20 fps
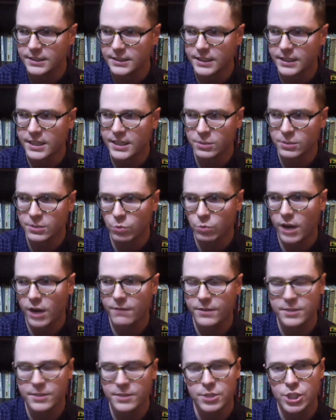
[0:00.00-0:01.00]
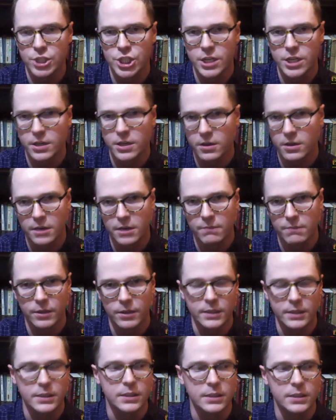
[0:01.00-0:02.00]
and his wife has been cheating on him for
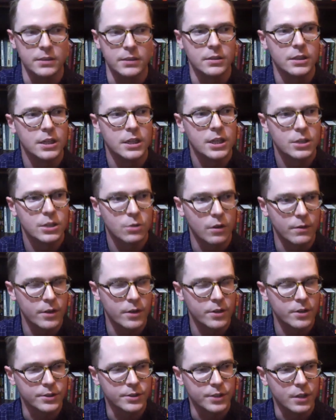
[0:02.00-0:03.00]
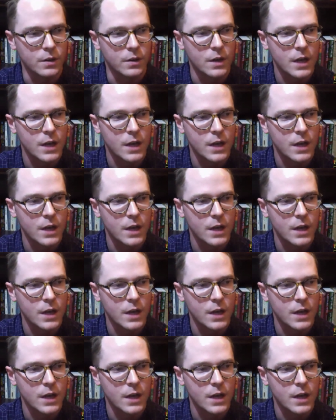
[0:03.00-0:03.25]
like 10 or 12 years or so.